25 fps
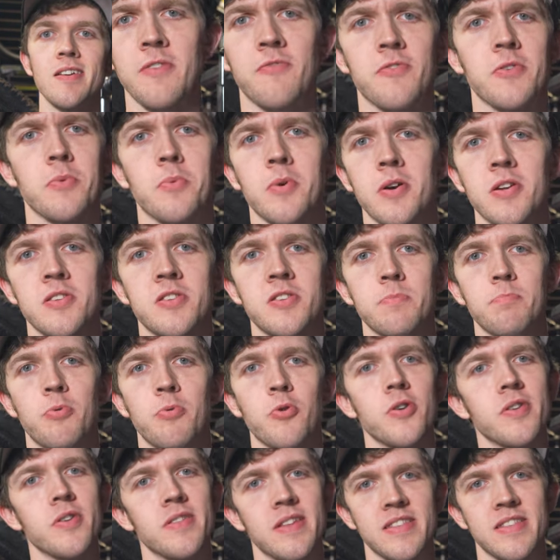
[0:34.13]
If you wanna
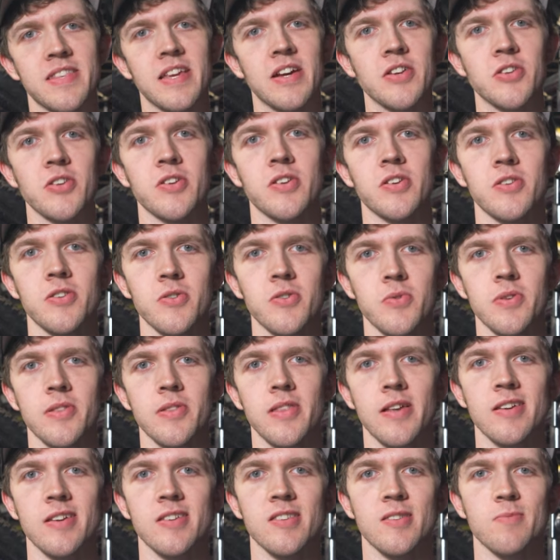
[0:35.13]
support, that's how you can do
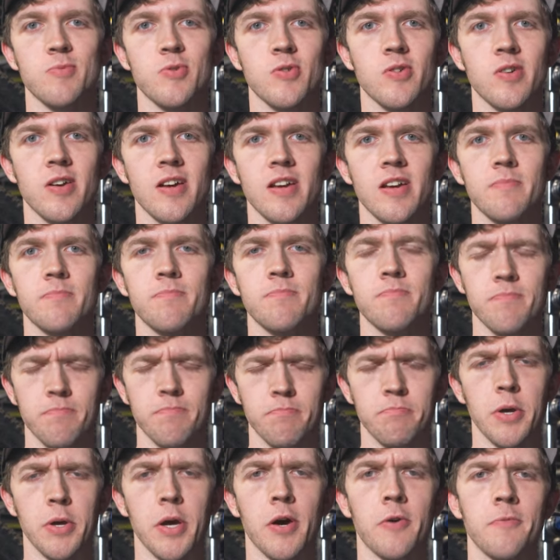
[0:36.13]
it. Like, subscribe,
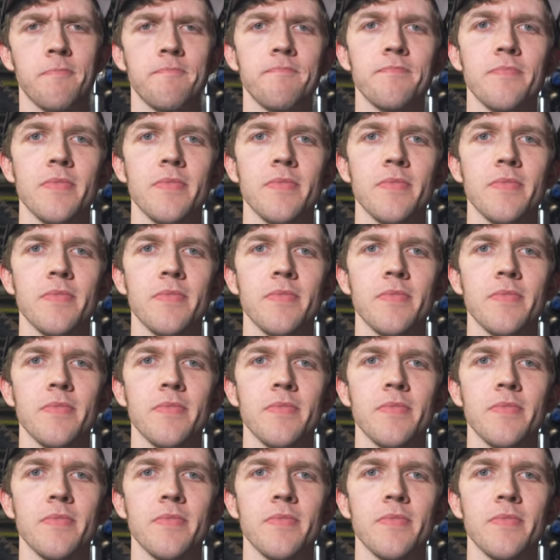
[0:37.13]
bell.